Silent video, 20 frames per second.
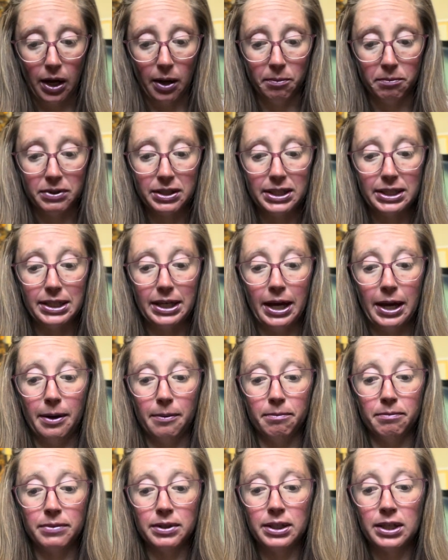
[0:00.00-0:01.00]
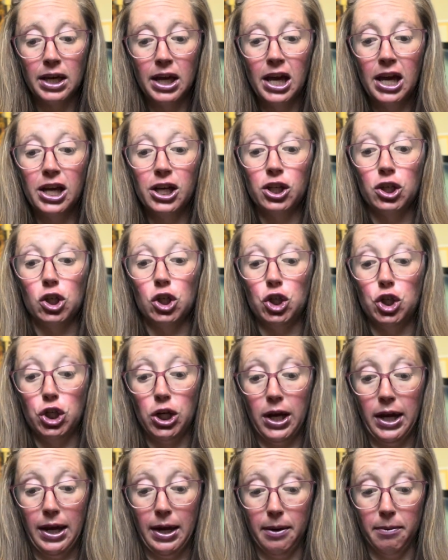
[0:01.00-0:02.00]
Stems,
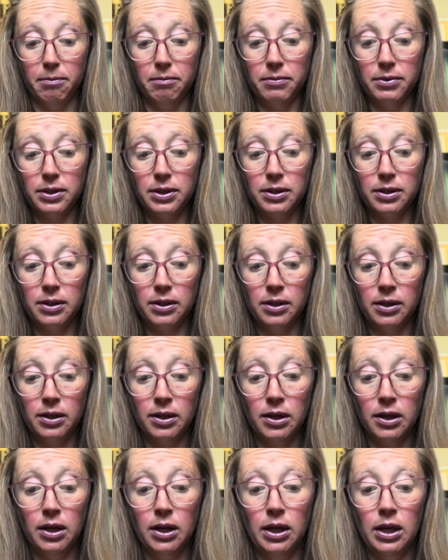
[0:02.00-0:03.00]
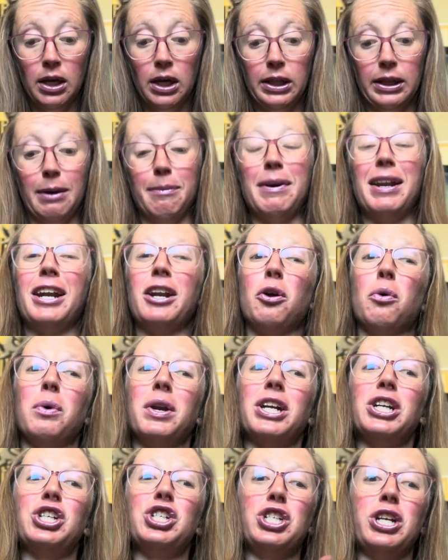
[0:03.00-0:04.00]
gems. They may not know what a
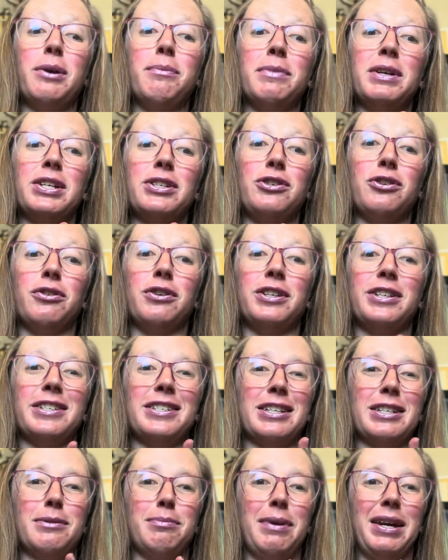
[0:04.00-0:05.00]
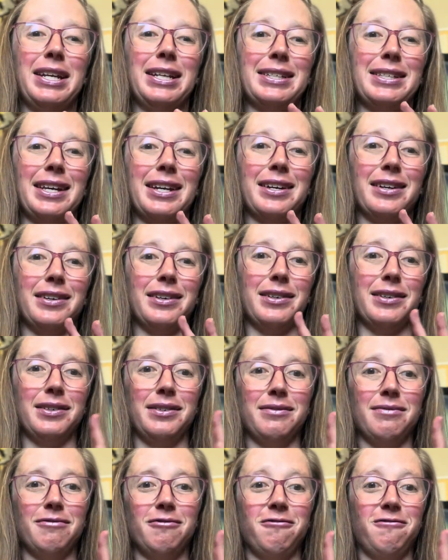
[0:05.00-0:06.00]
gem is, so you can just explain it's like a
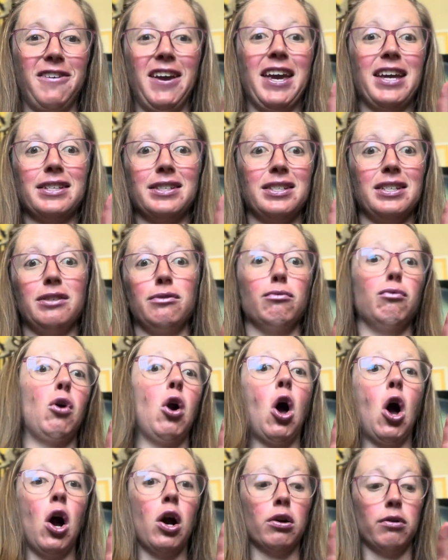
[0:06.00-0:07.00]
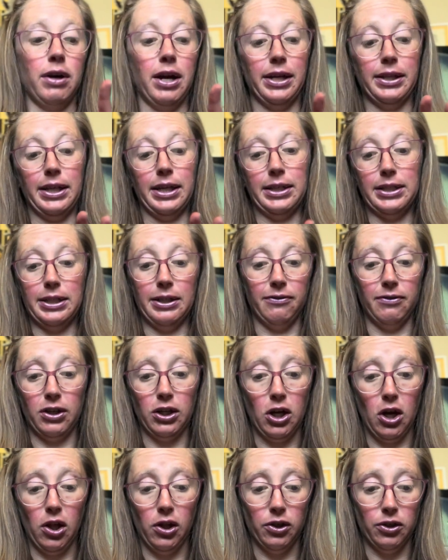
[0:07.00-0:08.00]
fancy rock, right? That's different
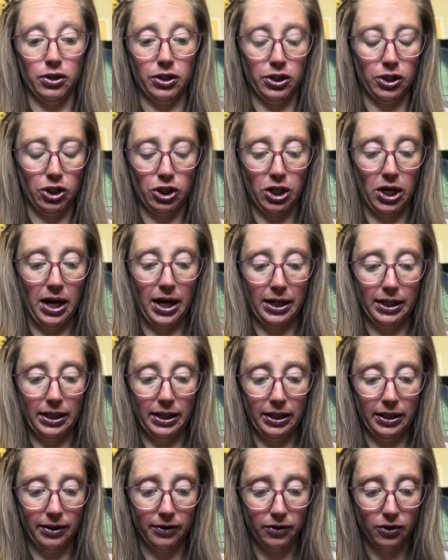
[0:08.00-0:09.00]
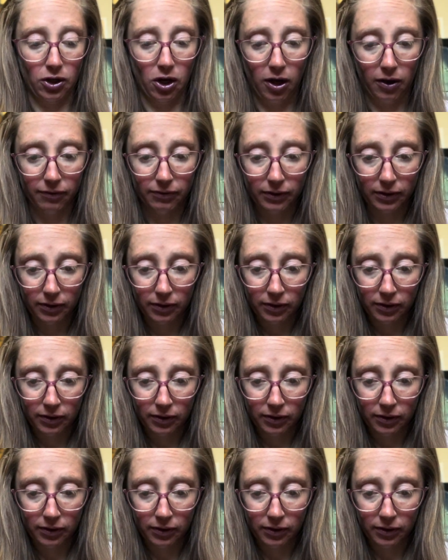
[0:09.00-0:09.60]
colors and shiny and soft.